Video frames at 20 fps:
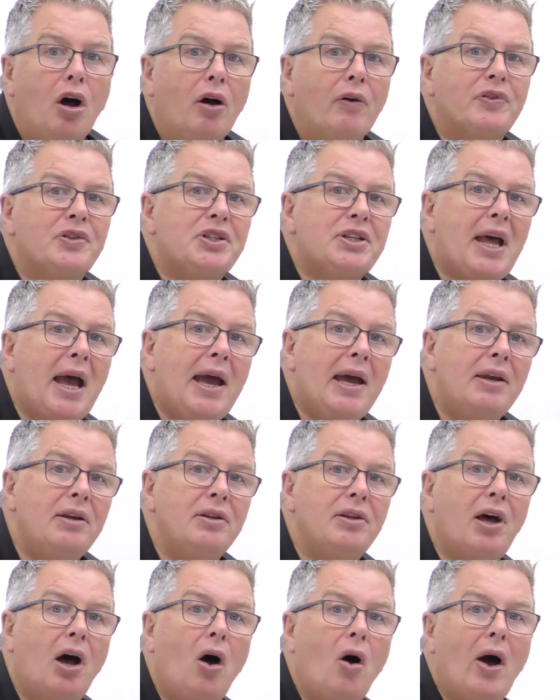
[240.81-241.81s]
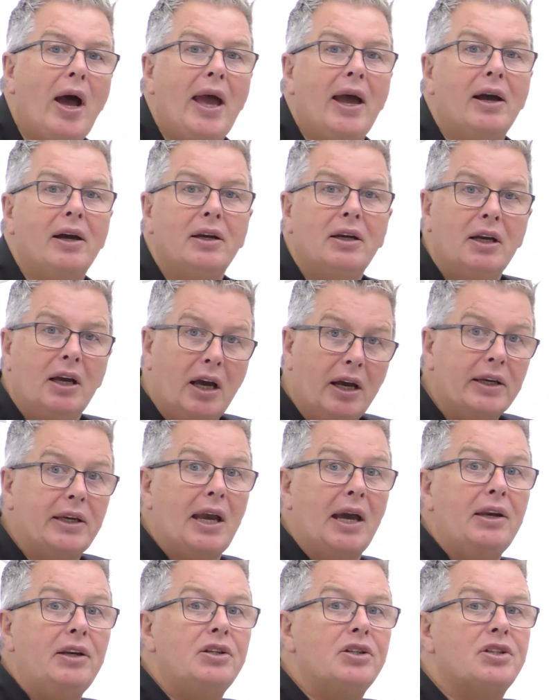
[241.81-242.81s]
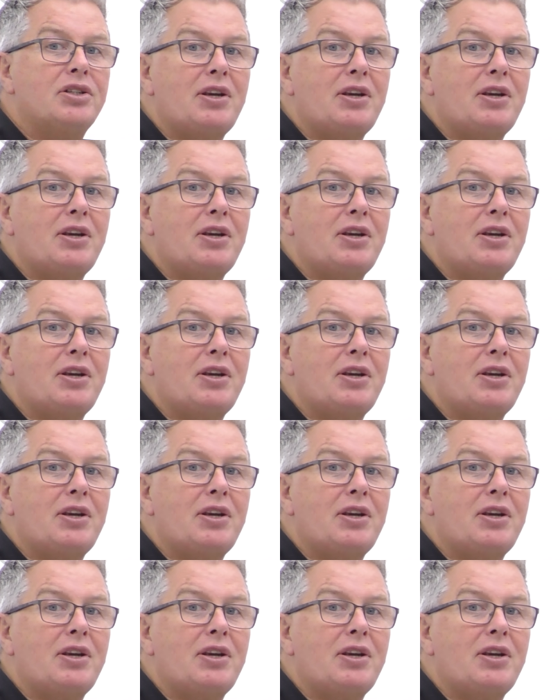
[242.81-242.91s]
Off stand, the height again is